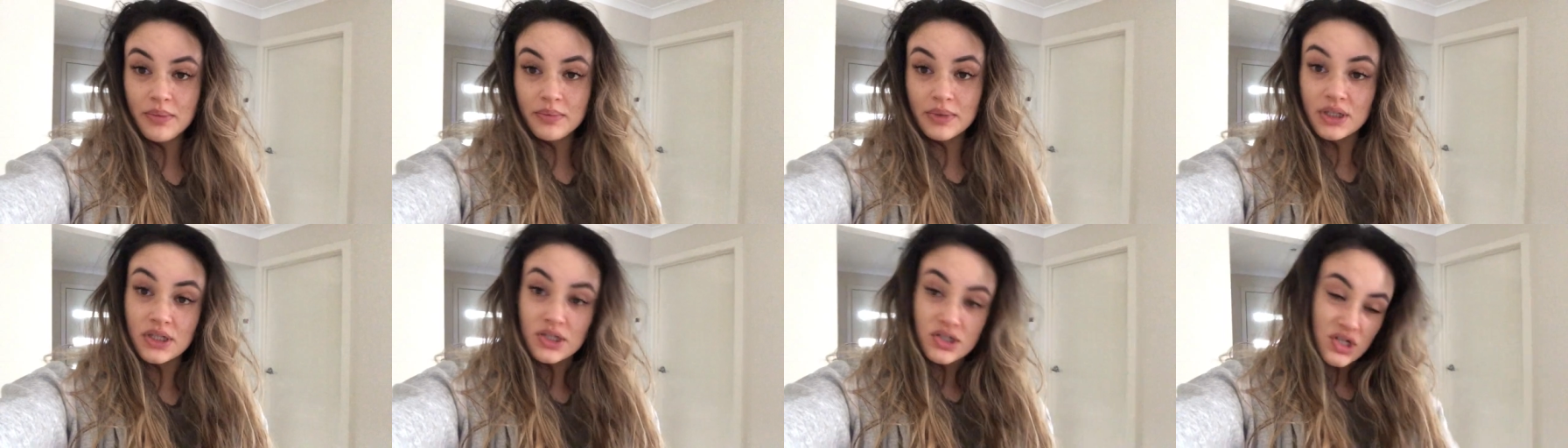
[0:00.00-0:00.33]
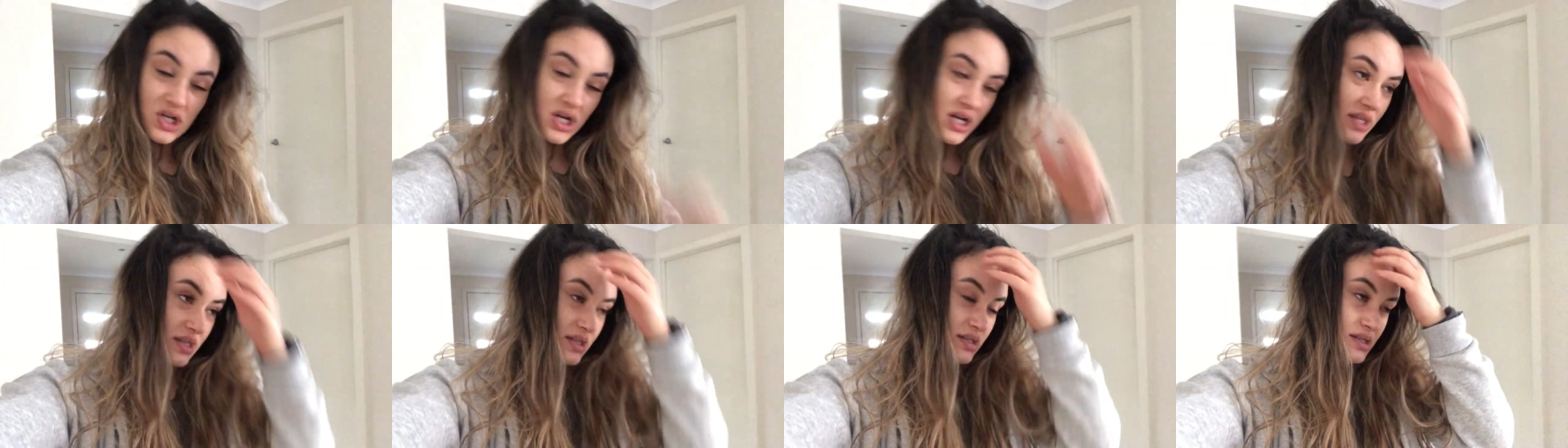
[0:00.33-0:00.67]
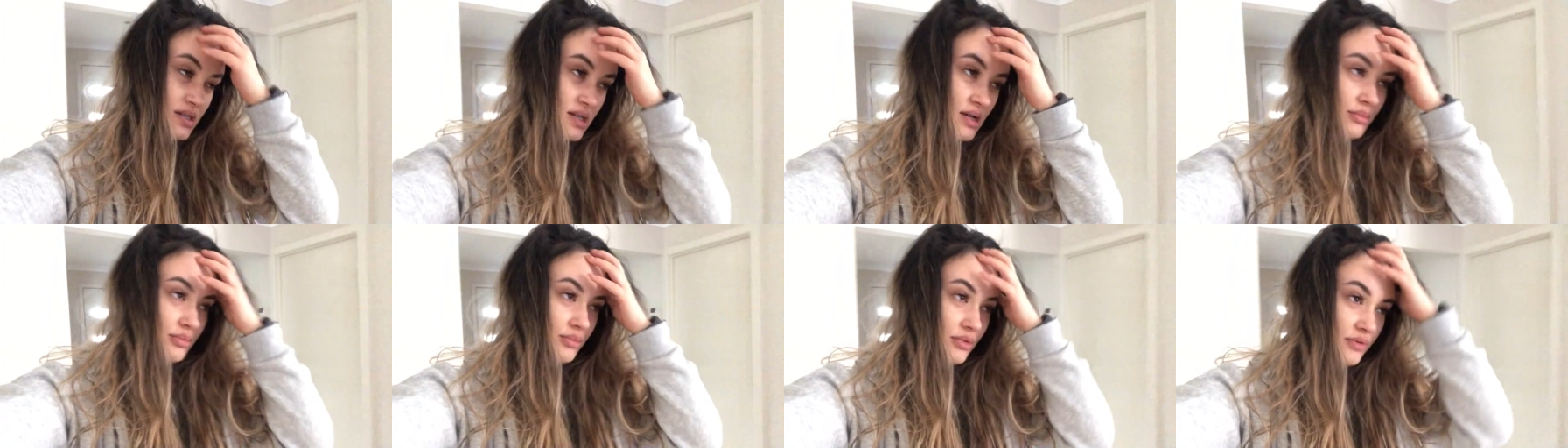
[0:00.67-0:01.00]
I'm going to tie
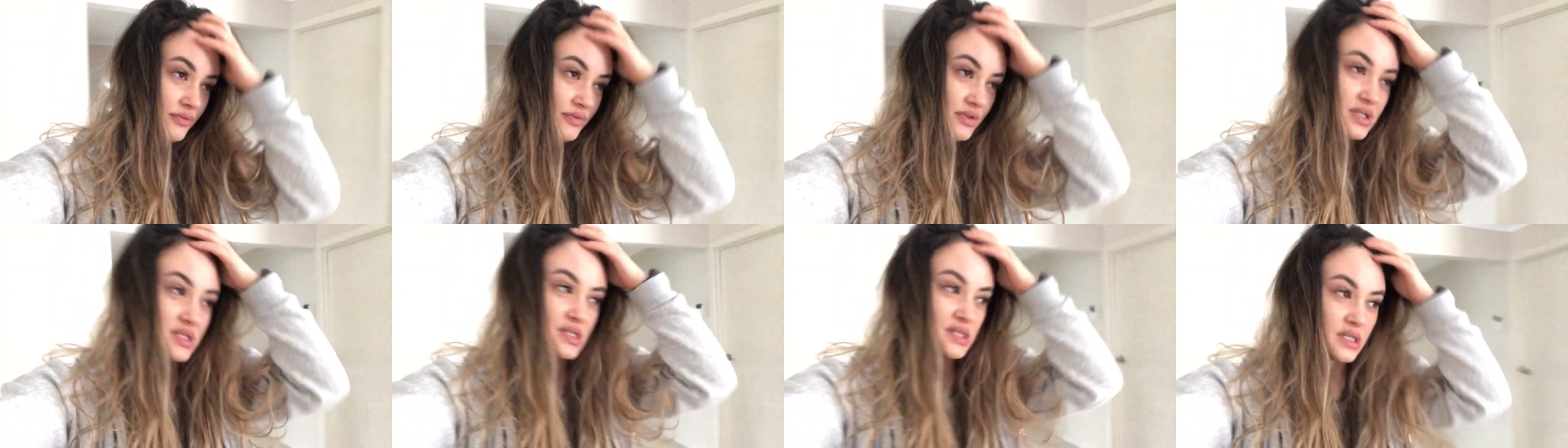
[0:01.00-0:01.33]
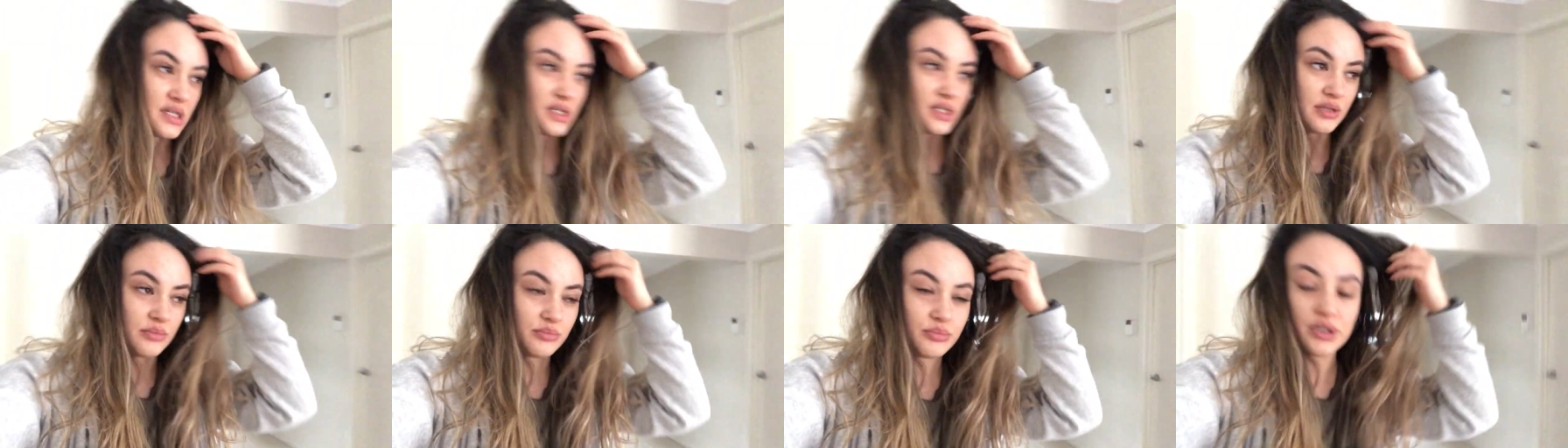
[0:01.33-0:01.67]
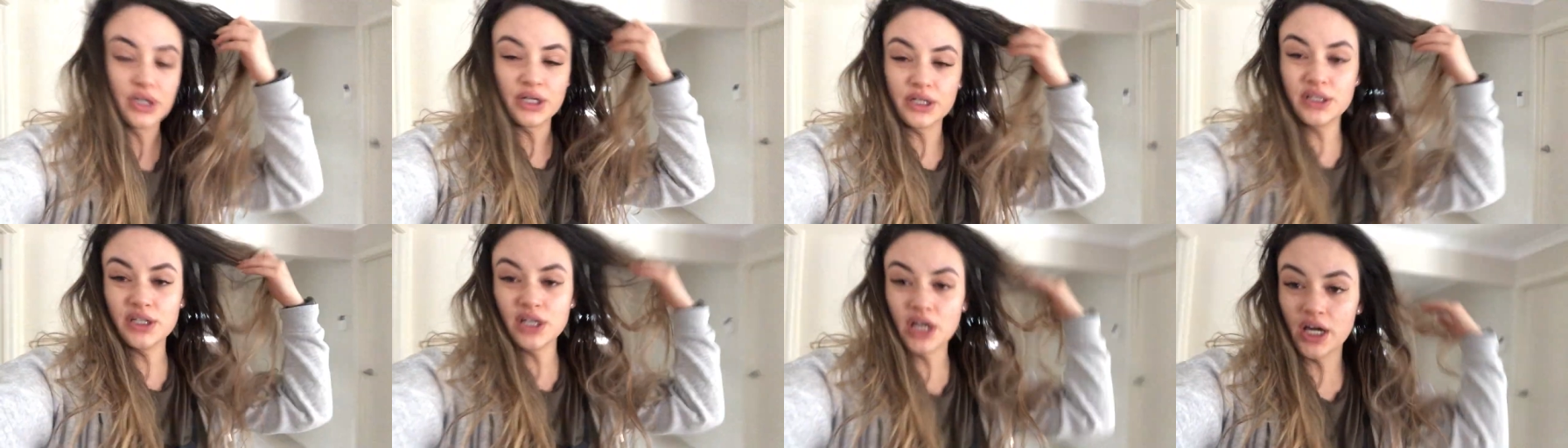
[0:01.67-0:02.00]
this up obviously,
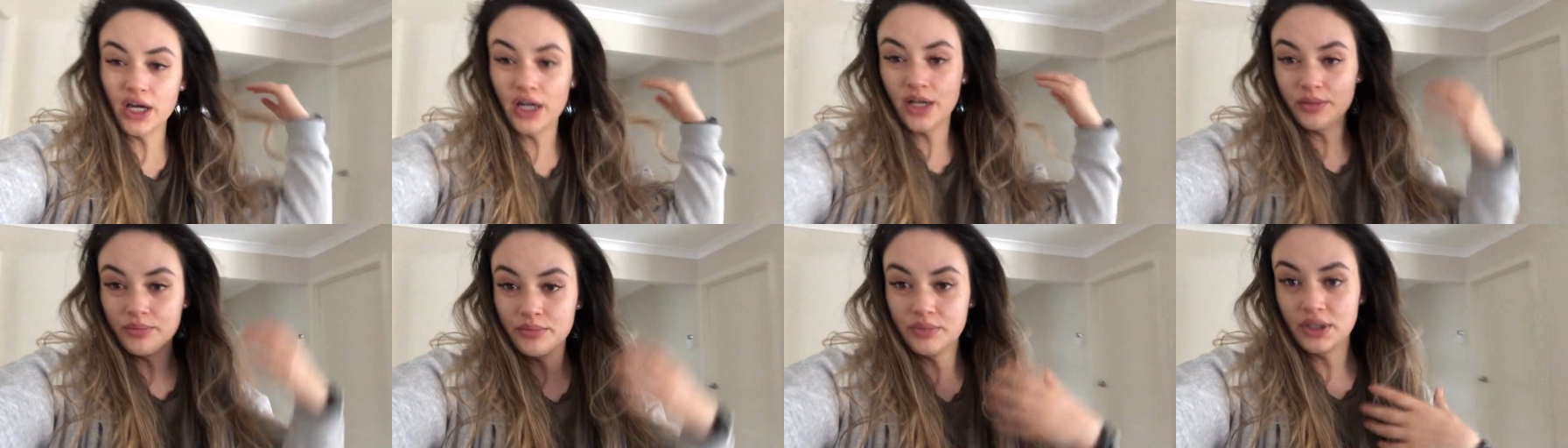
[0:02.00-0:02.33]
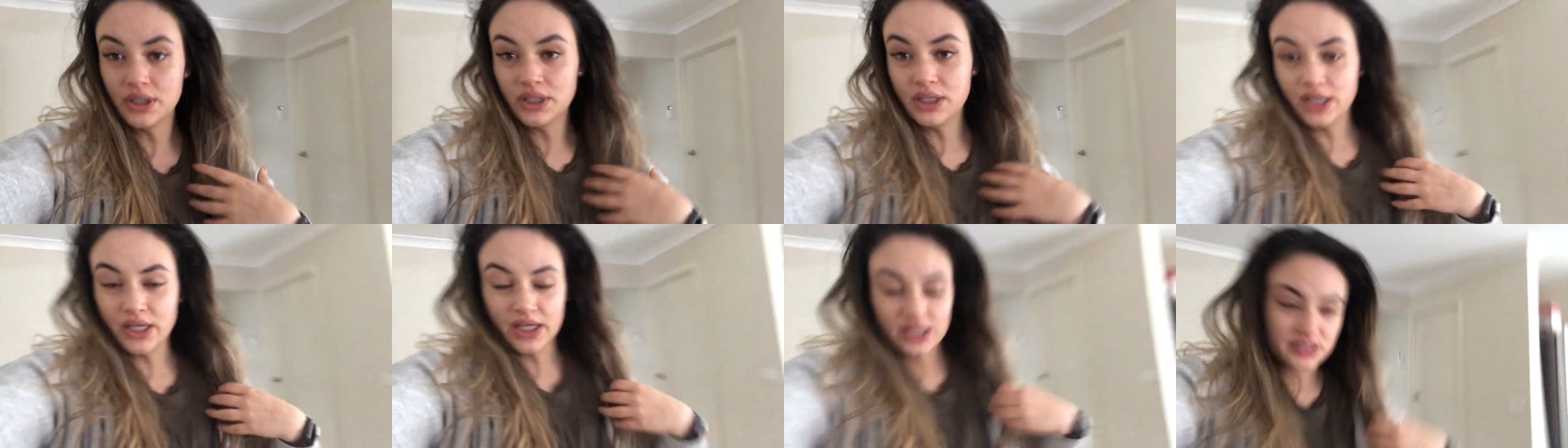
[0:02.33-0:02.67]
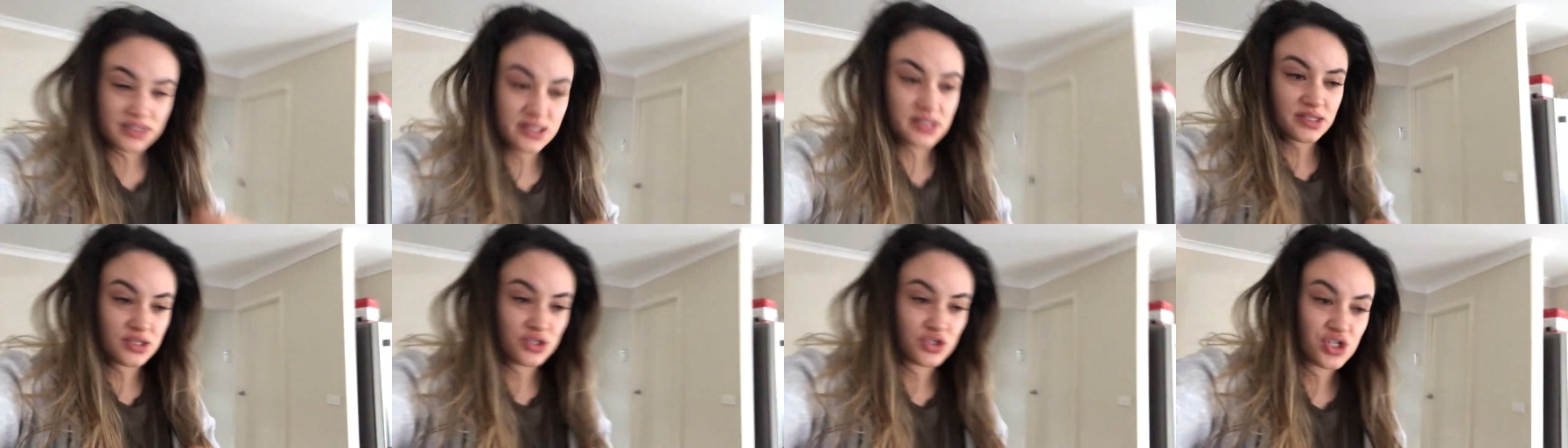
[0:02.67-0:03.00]
but I'm going to head
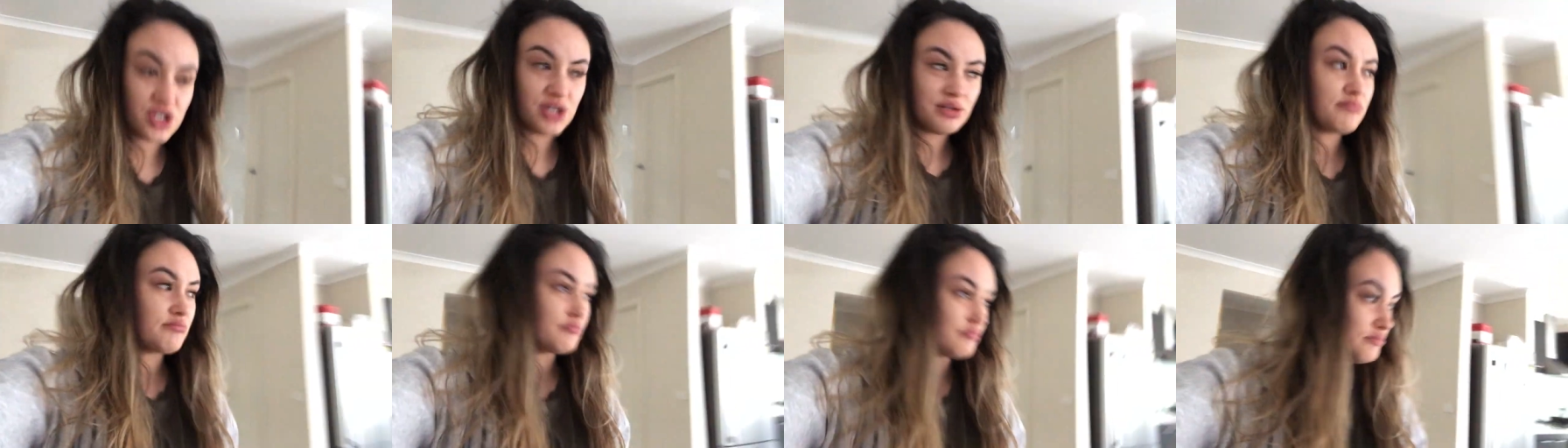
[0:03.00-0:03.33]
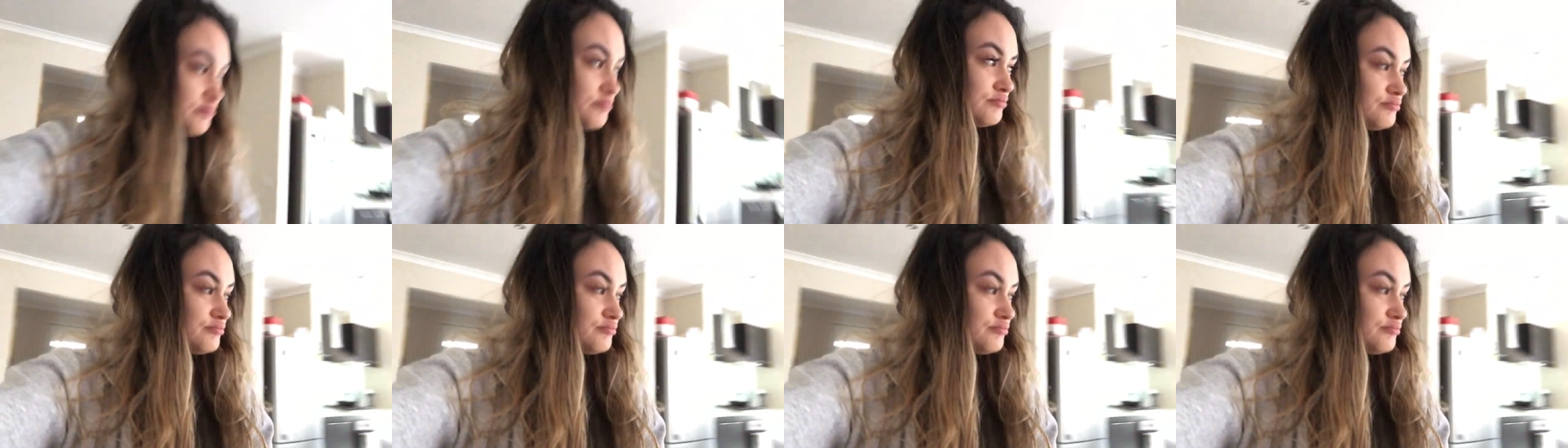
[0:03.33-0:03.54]
to the gym.